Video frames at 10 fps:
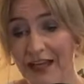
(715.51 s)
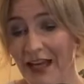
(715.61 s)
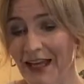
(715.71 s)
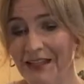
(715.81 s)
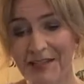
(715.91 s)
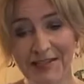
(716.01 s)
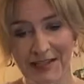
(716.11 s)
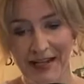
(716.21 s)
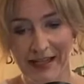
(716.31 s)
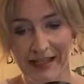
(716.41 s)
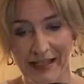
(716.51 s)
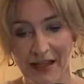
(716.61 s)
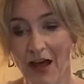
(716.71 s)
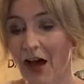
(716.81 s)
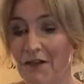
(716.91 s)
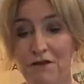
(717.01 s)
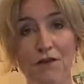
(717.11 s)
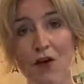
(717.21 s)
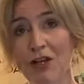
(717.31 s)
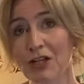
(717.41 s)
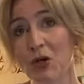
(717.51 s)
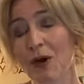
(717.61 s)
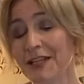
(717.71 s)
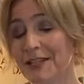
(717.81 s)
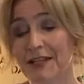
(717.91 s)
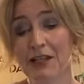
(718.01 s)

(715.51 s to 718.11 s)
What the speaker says: here to Tilling, I've fallen quite in